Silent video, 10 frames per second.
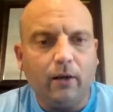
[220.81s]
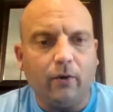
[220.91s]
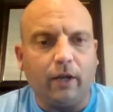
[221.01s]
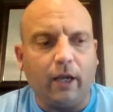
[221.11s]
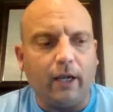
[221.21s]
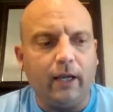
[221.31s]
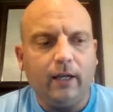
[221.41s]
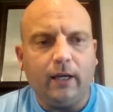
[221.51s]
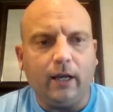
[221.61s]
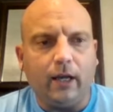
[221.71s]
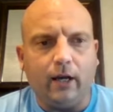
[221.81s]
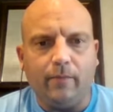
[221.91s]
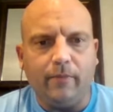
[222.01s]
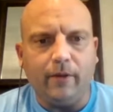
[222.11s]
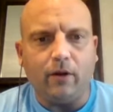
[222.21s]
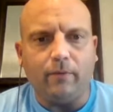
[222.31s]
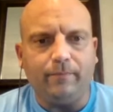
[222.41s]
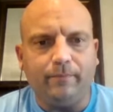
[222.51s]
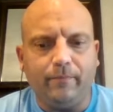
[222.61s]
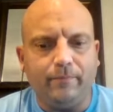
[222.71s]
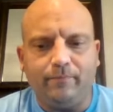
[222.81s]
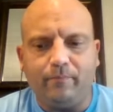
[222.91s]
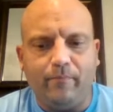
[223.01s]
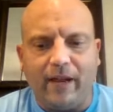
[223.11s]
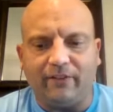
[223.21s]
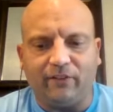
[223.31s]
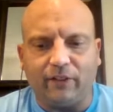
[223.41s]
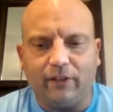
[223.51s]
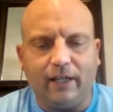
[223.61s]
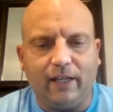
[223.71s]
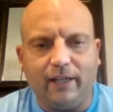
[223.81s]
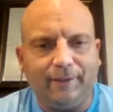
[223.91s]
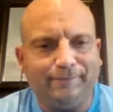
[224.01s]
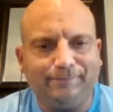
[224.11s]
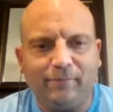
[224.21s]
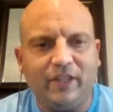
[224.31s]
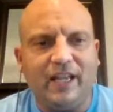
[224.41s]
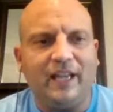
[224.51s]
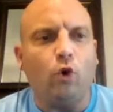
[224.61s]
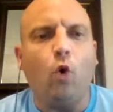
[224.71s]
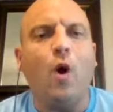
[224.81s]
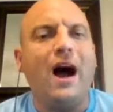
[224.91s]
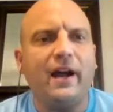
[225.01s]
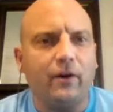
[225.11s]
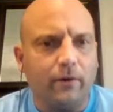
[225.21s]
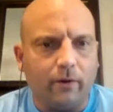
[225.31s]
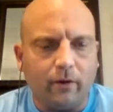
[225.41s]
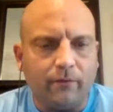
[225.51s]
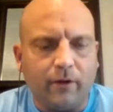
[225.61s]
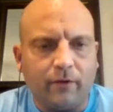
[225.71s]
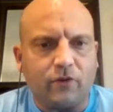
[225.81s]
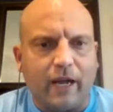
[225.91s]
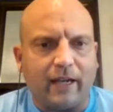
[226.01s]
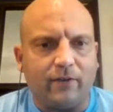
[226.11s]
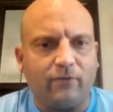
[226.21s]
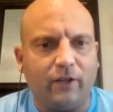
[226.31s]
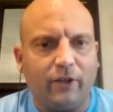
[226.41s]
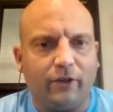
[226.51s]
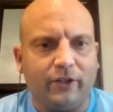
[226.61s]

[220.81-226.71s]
okay, there are basically the inquirer of track and field.